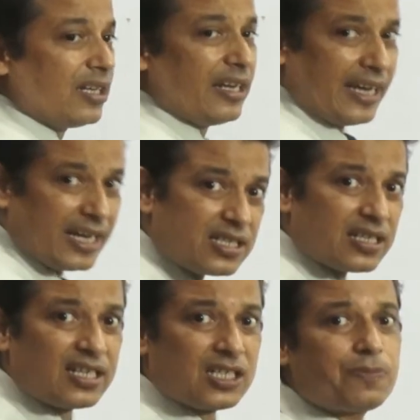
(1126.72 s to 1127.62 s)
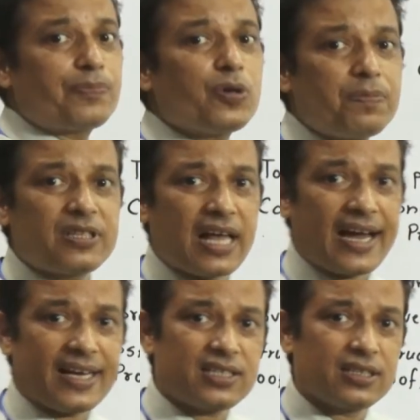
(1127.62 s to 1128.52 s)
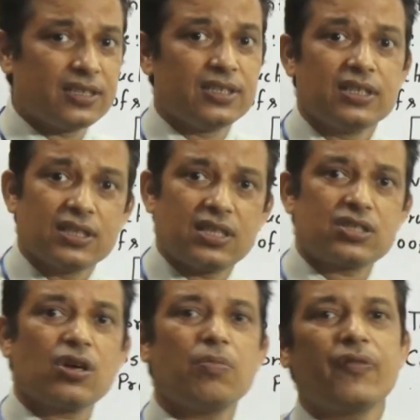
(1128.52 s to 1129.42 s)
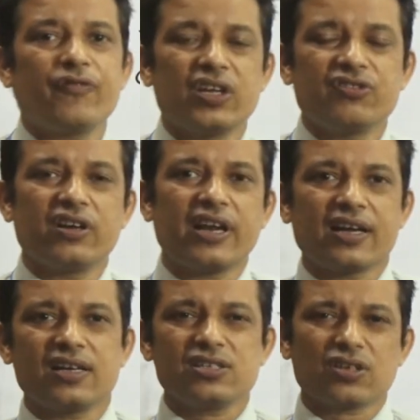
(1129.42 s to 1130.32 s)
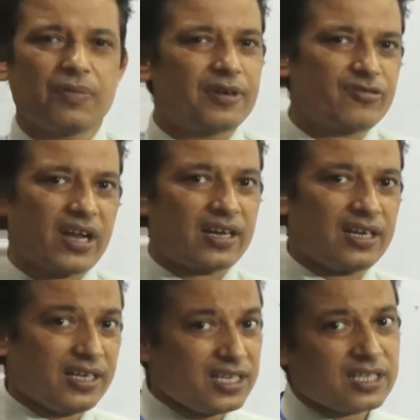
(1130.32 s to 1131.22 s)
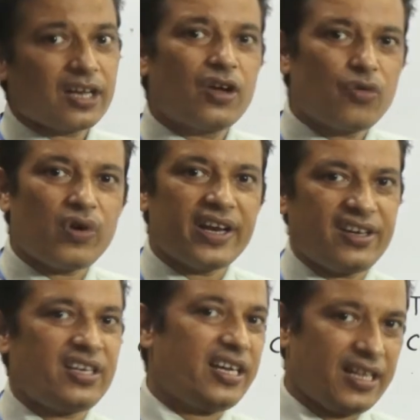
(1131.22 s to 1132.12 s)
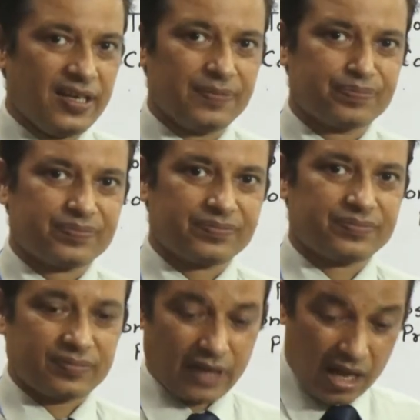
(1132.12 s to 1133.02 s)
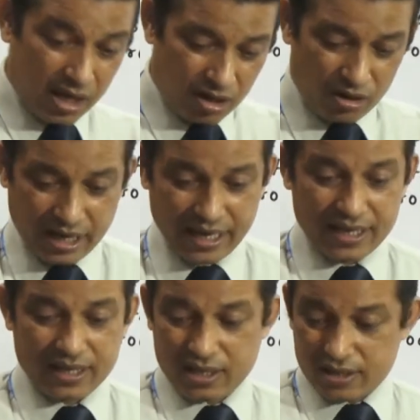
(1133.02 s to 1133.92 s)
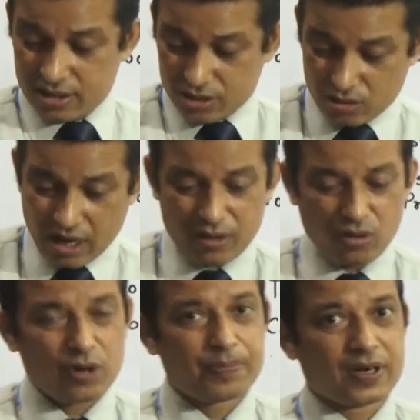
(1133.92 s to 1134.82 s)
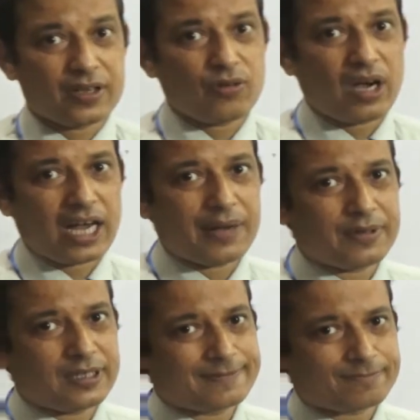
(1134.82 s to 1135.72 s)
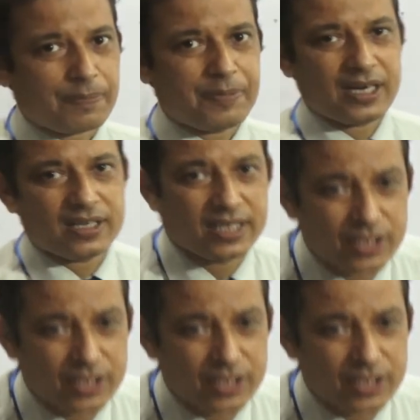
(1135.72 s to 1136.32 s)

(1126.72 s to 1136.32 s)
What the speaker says: hence it is proved that the sum of interior angles of a triangle is 180 degree. Okay. So, I hope you have copied this